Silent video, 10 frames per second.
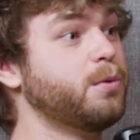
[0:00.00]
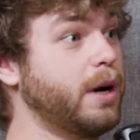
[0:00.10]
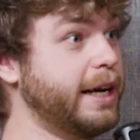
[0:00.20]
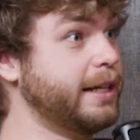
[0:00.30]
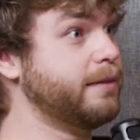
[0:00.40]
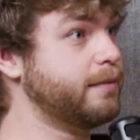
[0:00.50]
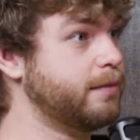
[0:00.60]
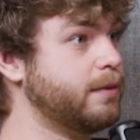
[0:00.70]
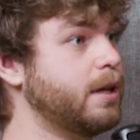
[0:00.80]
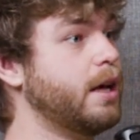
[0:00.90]
Right.
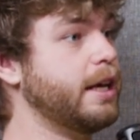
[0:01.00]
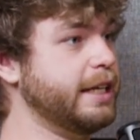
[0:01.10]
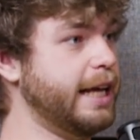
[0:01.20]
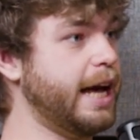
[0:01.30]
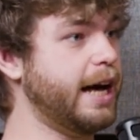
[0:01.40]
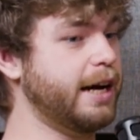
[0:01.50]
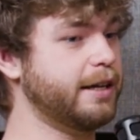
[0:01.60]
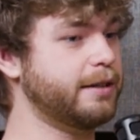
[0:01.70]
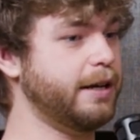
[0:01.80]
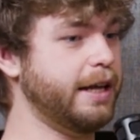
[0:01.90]
Yeah.
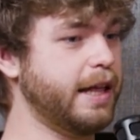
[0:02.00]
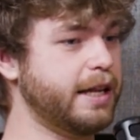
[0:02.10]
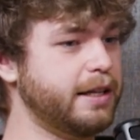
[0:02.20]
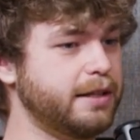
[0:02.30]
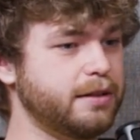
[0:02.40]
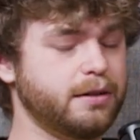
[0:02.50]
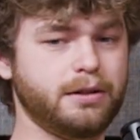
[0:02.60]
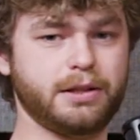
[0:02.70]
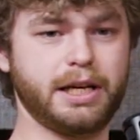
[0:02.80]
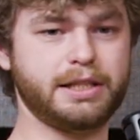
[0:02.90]
And that
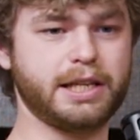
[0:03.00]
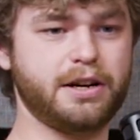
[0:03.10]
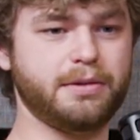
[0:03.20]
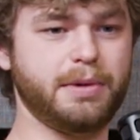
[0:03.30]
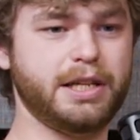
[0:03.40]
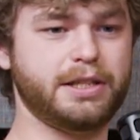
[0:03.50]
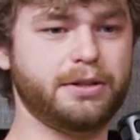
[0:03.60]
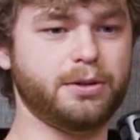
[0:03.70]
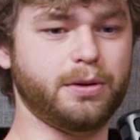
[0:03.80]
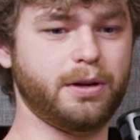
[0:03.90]
scared me
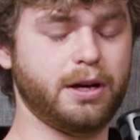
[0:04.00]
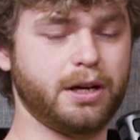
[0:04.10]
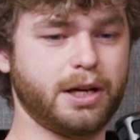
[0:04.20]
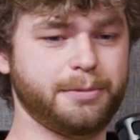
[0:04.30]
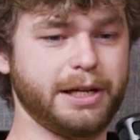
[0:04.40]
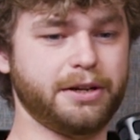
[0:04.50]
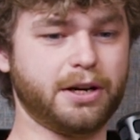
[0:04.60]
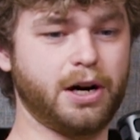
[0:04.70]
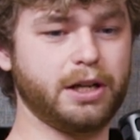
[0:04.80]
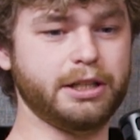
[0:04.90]
too. Coming out of
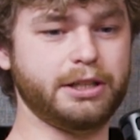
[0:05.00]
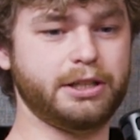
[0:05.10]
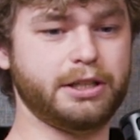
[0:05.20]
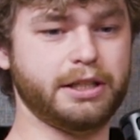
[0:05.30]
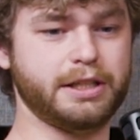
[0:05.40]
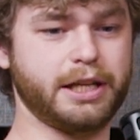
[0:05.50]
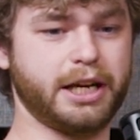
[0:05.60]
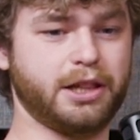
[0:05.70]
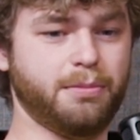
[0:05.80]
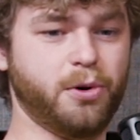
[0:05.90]
college, it's
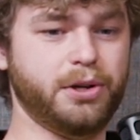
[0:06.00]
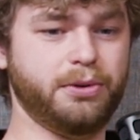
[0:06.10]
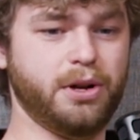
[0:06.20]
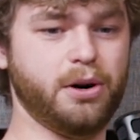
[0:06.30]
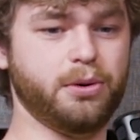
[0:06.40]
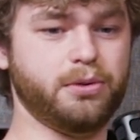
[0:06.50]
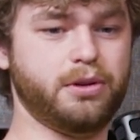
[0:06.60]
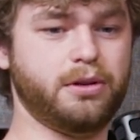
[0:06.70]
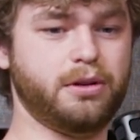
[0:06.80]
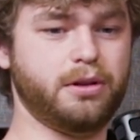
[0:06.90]
like the more you know,
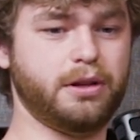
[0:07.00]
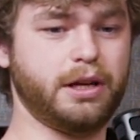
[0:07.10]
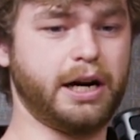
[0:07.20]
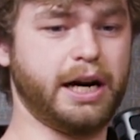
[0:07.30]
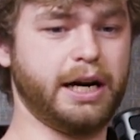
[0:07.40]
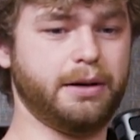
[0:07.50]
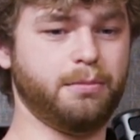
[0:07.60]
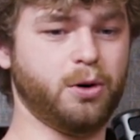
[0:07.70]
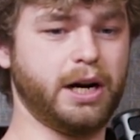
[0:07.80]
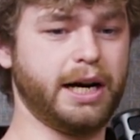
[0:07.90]
the
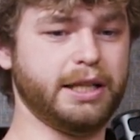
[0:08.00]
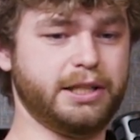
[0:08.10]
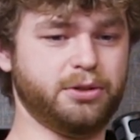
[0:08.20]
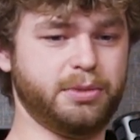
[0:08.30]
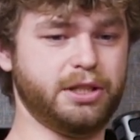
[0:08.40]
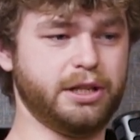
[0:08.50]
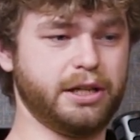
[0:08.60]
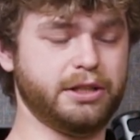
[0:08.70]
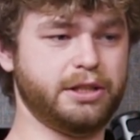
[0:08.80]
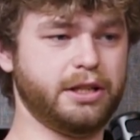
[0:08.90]
more highly you'll be
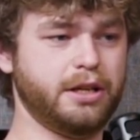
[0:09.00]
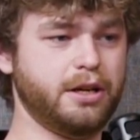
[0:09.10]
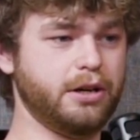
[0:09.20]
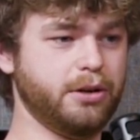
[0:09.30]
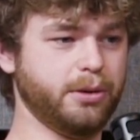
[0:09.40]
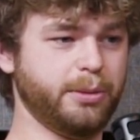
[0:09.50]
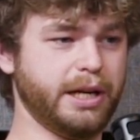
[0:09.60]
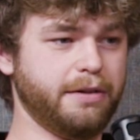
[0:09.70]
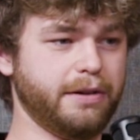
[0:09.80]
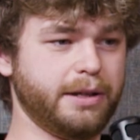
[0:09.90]
judged or
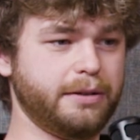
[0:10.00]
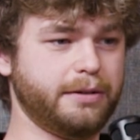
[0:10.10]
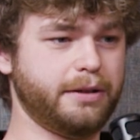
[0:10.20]
whatever.